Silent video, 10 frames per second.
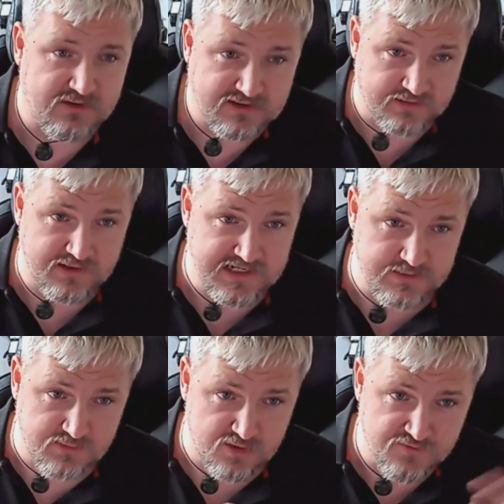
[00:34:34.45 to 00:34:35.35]
So I think we need
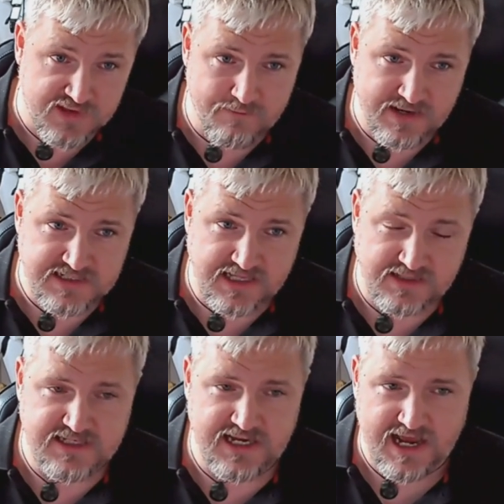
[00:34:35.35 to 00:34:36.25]
to move that
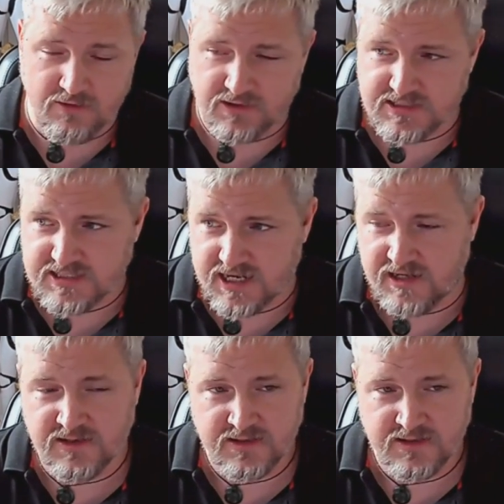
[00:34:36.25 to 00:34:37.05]
mentality out and say,